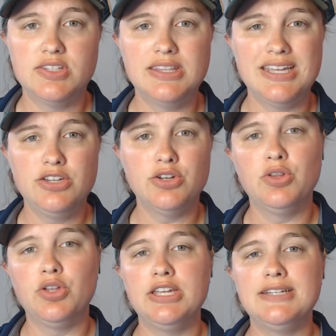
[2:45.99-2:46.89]
then you're
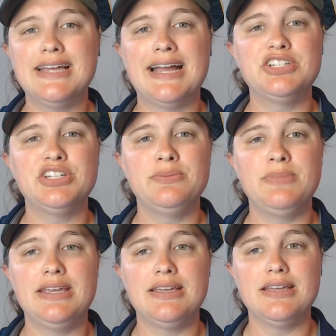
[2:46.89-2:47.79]
looking to actually
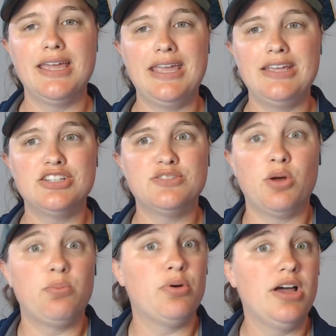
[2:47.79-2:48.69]
make a
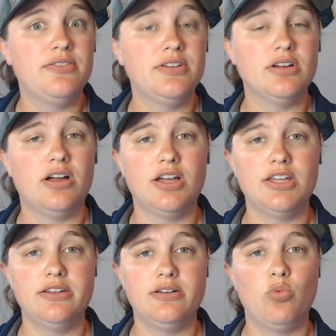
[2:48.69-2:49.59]
small profit
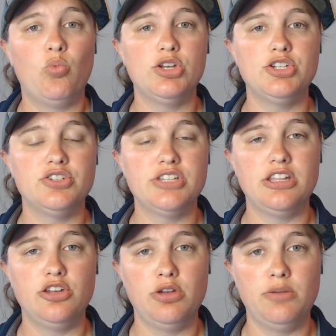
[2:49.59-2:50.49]
on what you're
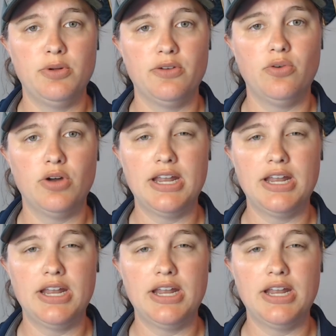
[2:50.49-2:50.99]
selling your ebook for.